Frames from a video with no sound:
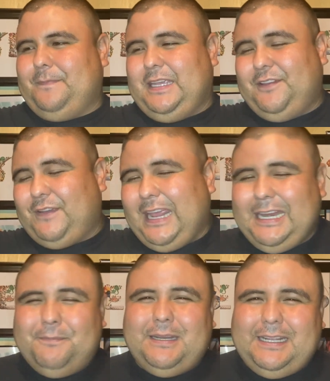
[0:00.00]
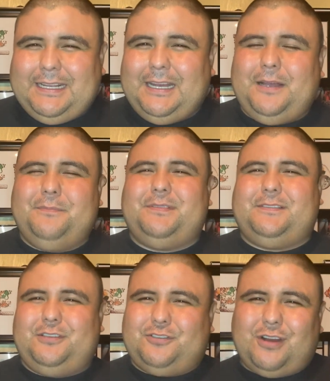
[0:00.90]
if anybody comes
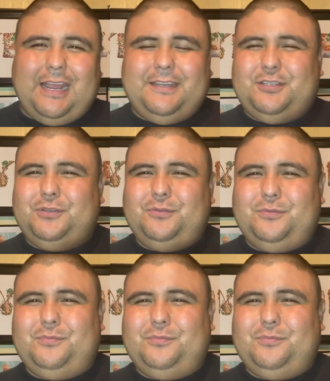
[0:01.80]
to try to